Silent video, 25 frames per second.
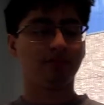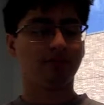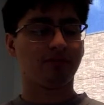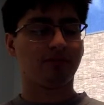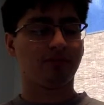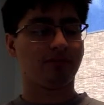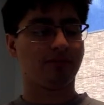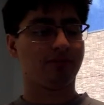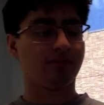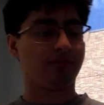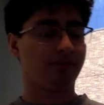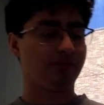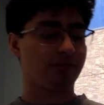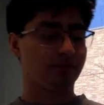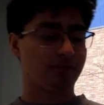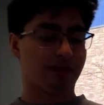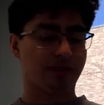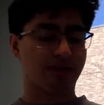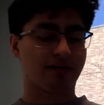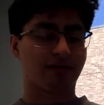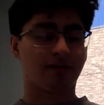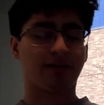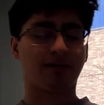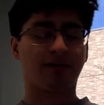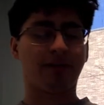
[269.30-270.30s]
is you
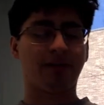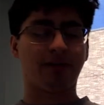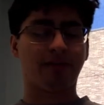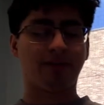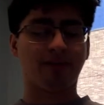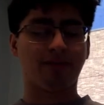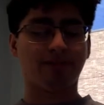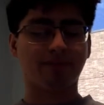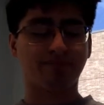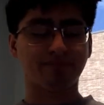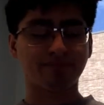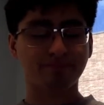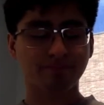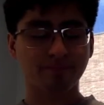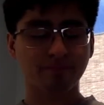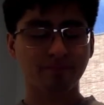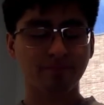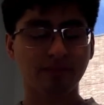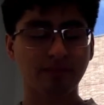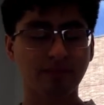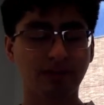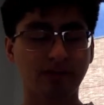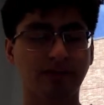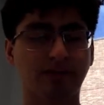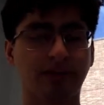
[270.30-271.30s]
gotta
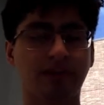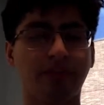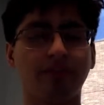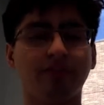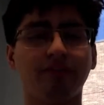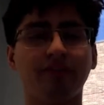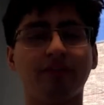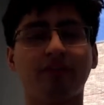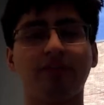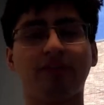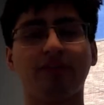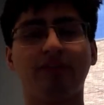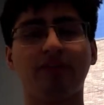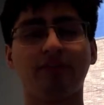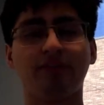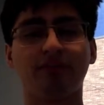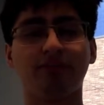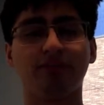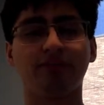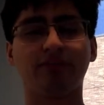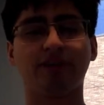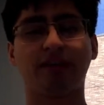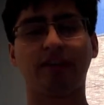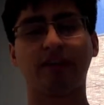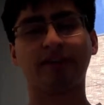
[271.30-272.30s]
now you could
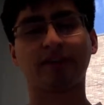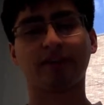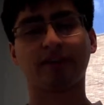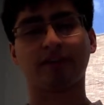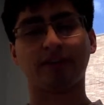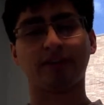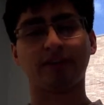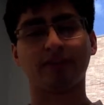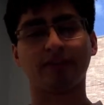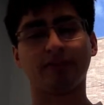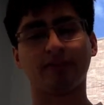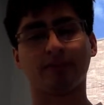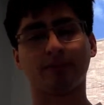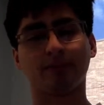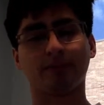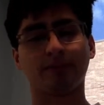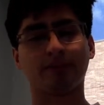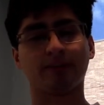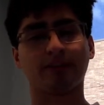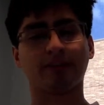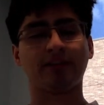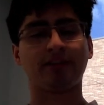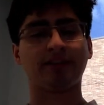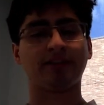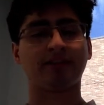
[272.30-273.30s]
use that scale to
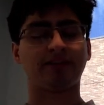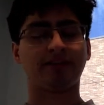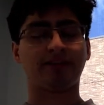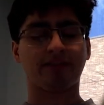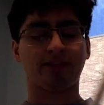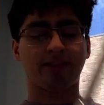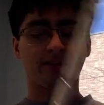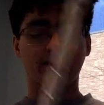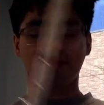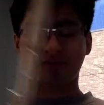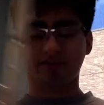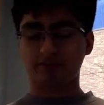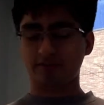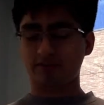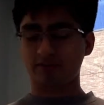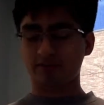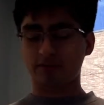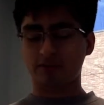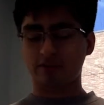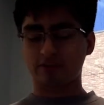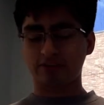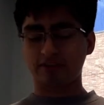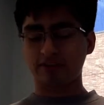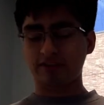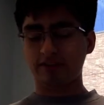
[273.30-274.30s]
work on things such as
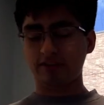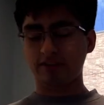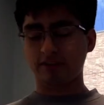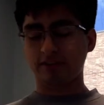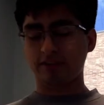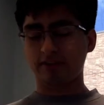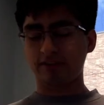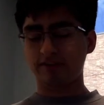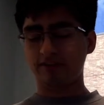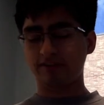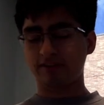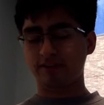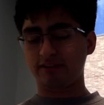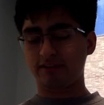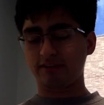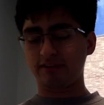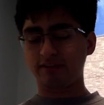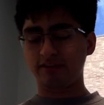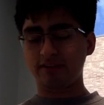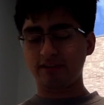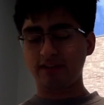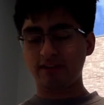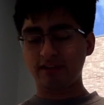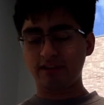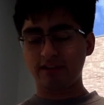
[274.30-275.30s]

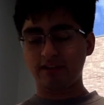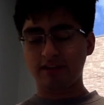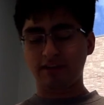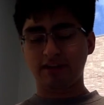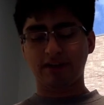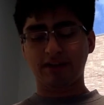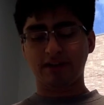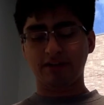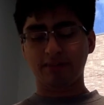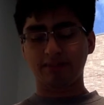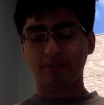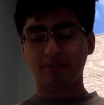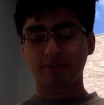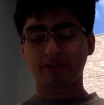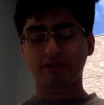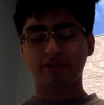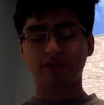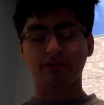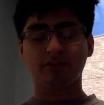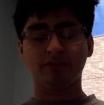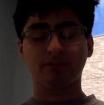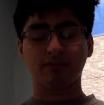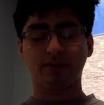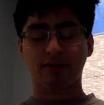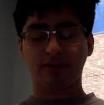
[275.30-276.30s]
articulations. You could
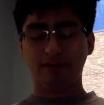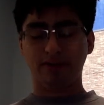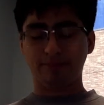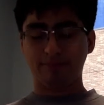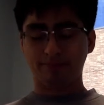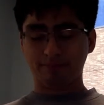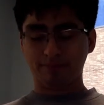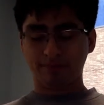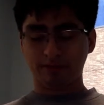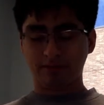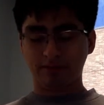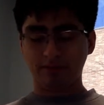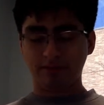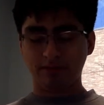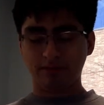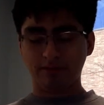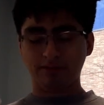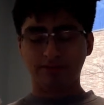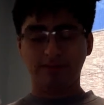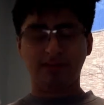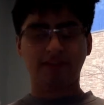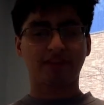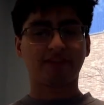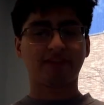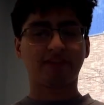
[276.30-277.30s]
do
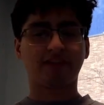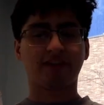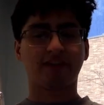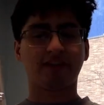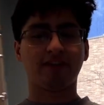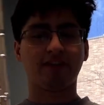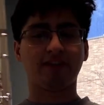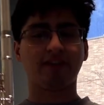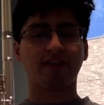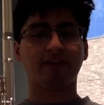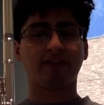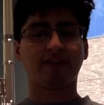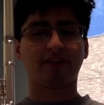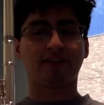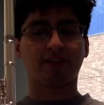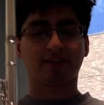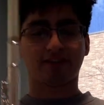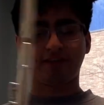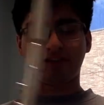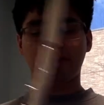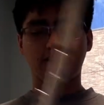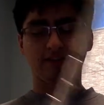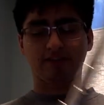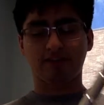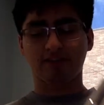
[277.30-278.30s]
dexterity
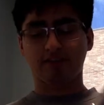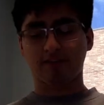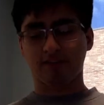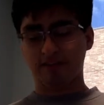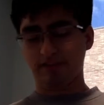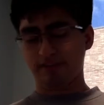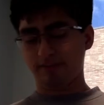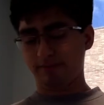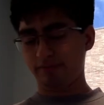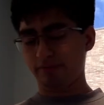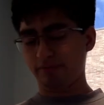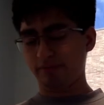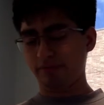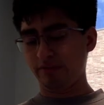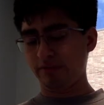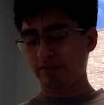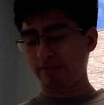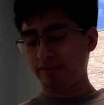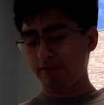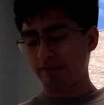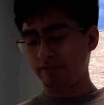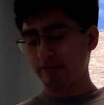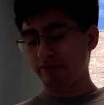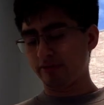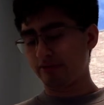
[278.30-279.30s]
technique.
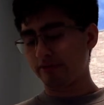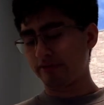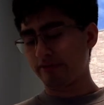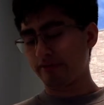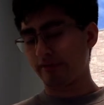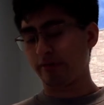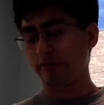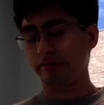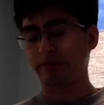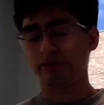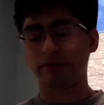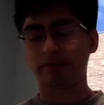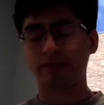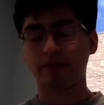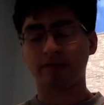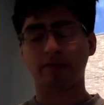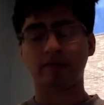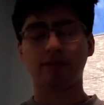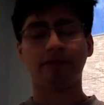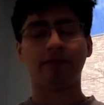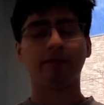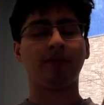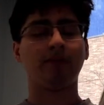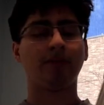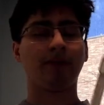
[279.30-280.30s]
So a
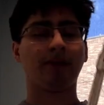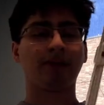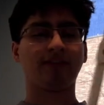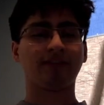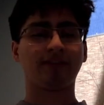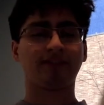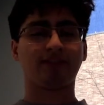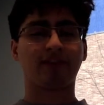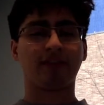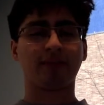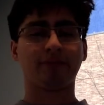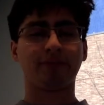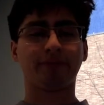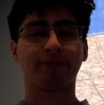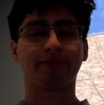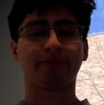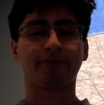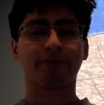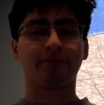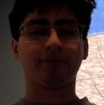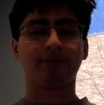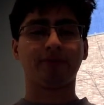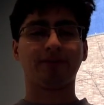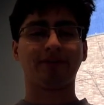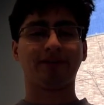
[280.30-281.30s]
few examples
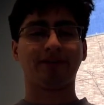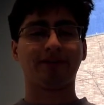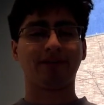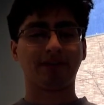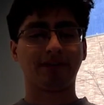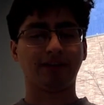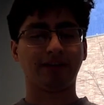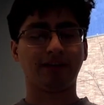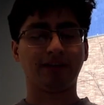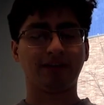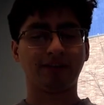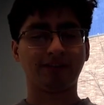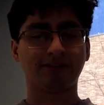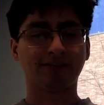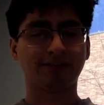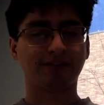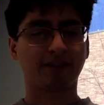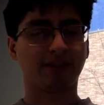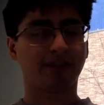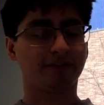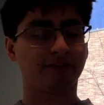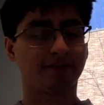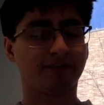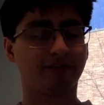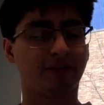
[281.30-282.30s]
are doing
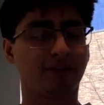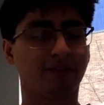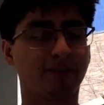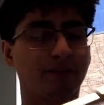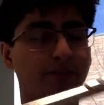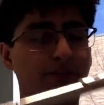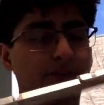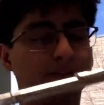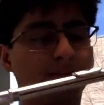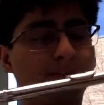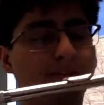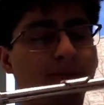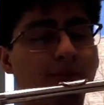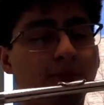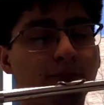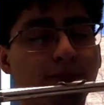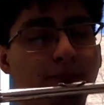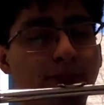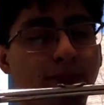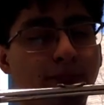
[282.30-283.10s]
scales in thirds.